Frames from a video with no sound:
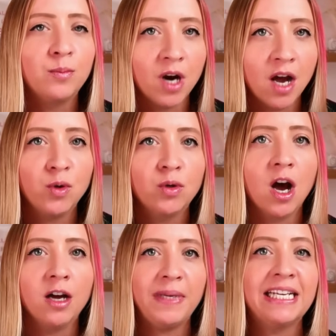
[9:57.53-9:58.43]

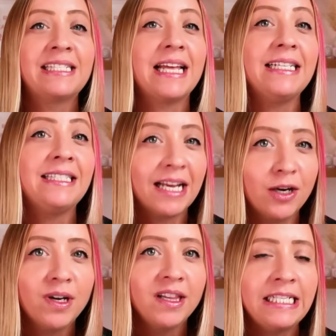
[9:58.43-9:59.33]
BravoCon because they did
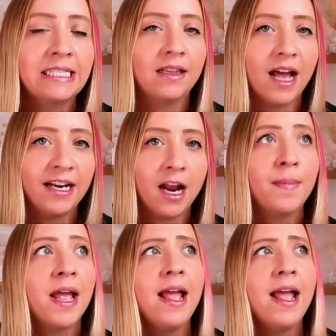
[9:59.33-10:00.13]
release a lineup.